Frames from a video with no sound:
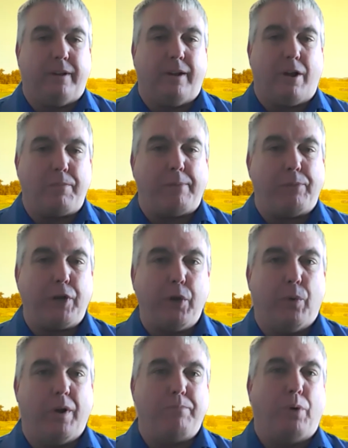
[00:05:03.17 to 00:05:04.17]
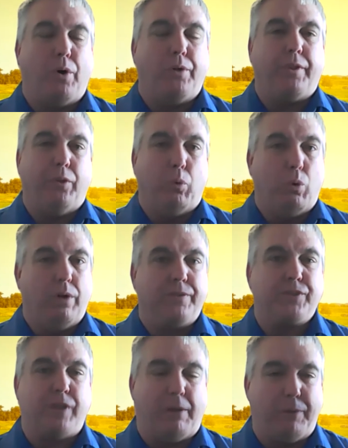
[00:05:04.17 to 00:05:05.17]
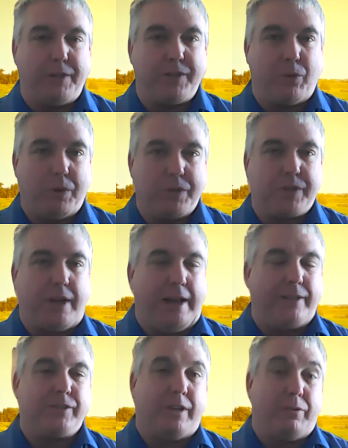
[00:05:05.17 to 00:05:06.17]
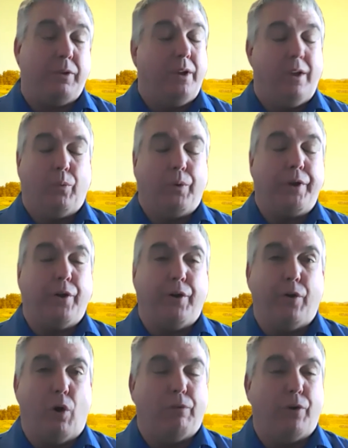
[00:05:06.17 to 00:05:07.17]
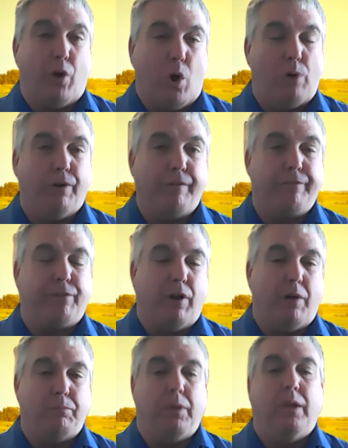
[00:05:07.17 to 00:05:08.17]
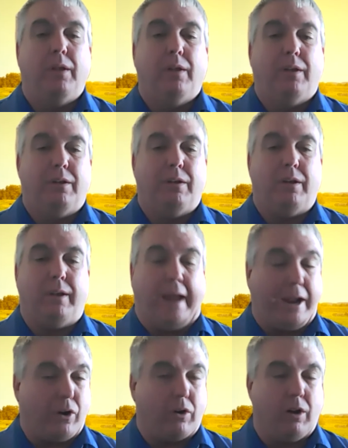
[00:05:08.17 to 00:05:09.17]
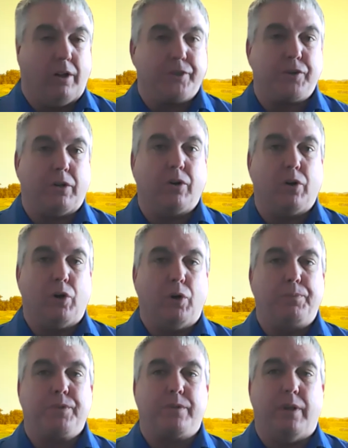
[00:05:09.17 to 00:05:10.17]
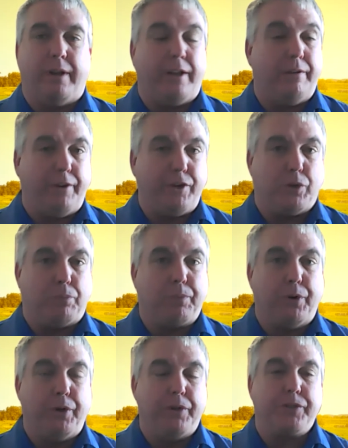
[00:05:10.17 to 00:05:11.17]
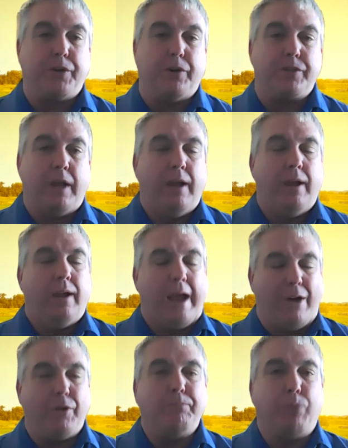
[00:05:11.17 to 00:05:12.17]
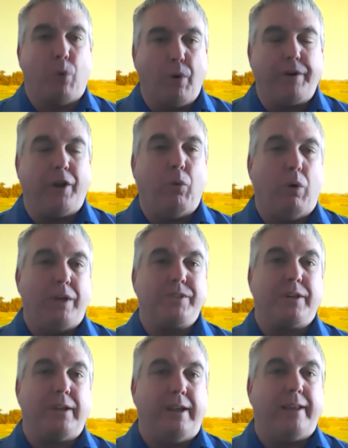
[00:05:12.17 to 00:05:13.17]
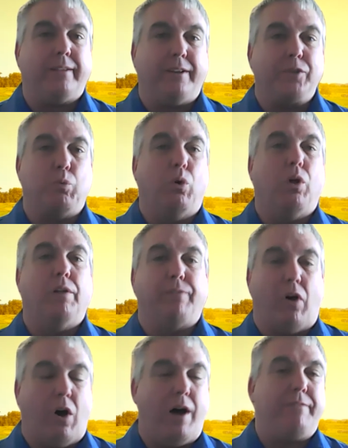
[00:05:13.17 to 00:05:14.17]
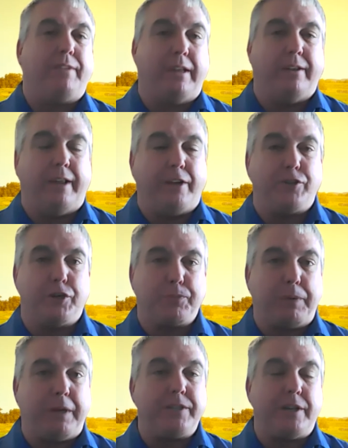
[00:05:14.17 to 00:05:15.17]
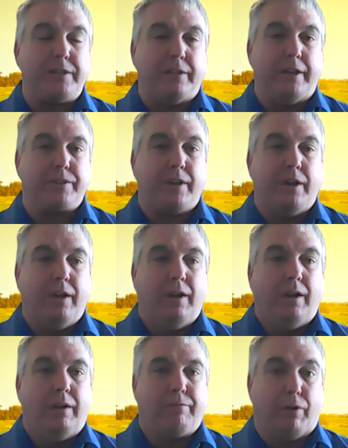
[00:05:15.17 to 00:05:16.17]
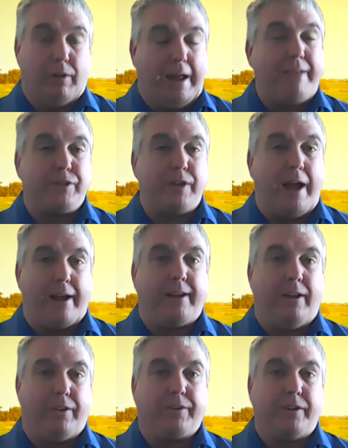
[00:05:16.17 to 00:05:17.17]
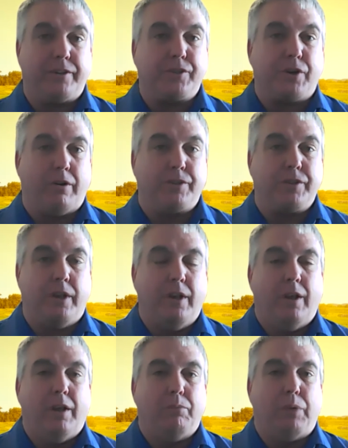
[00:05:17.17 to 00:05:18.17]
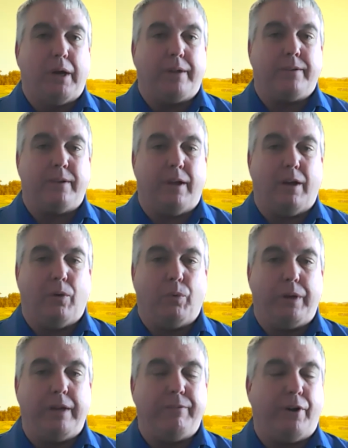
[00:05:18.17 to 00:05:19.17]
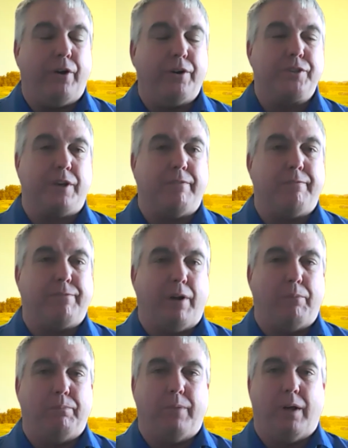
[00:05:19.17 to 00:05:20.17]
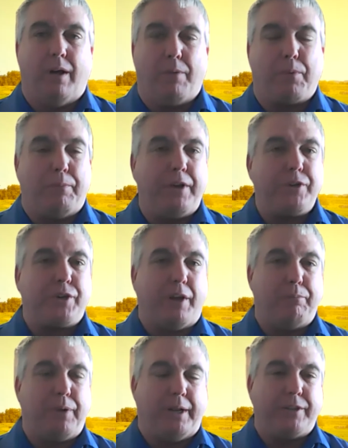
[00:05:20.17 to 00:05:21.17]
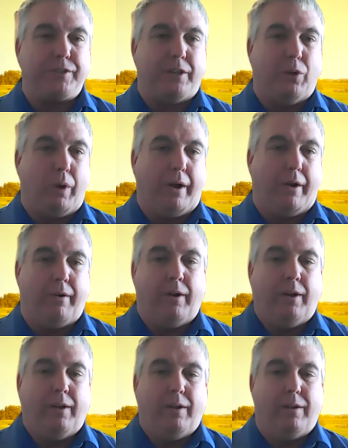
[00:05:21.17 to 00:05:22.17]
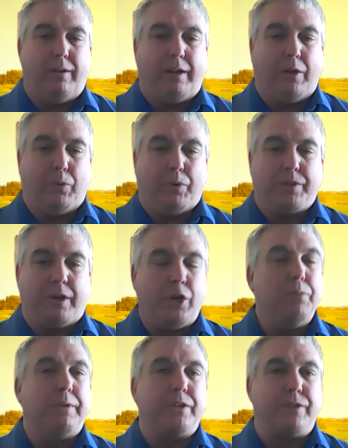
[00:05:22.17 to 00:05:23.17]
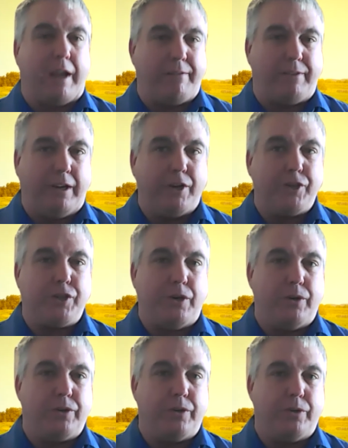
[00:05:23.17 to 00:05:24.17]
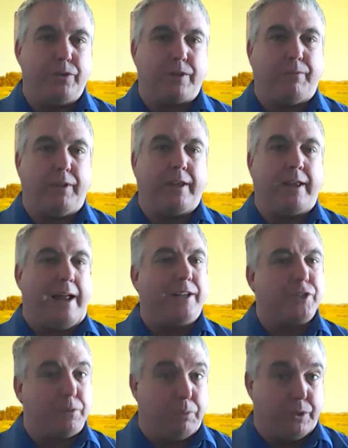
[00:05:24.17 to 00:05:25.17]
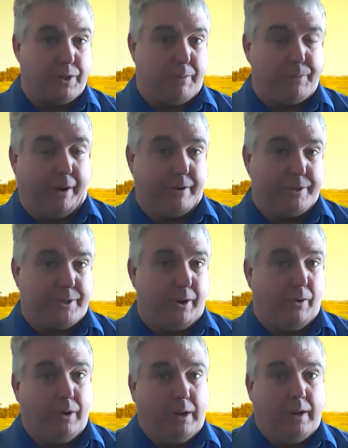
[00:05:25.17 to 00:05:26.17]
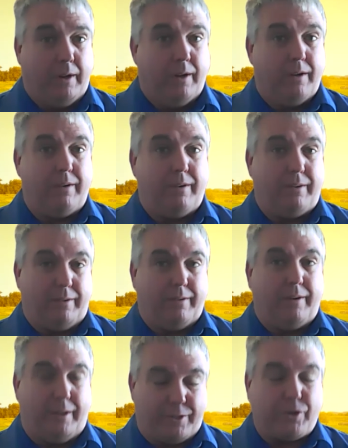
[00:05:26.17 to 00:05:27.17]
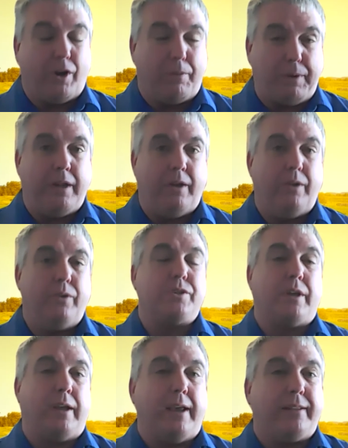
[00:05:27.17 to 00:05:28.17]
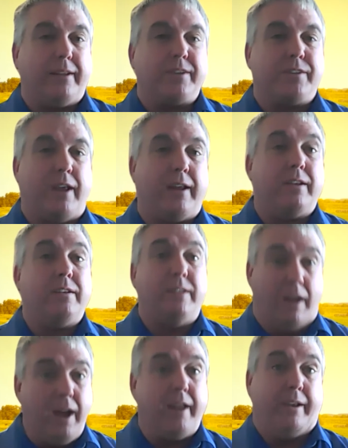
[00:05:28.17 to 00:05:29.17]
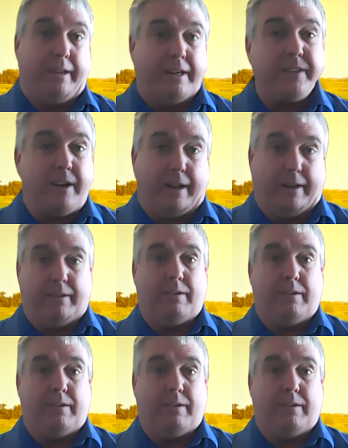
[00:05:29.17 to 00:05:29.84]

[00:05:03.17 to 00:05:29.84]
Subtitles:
I remember you were at both of the Wolf Summits in Wisconsin. We heard over and over from agricultural groups, individual producers, how important it was to get this wolf off the endangered species list for livestock health concerns. But we even heard some from Upper Michigan Peninsula where it was a human safety issue to some of the constables up there. So it's going to be huge to get this thing done, isn't it?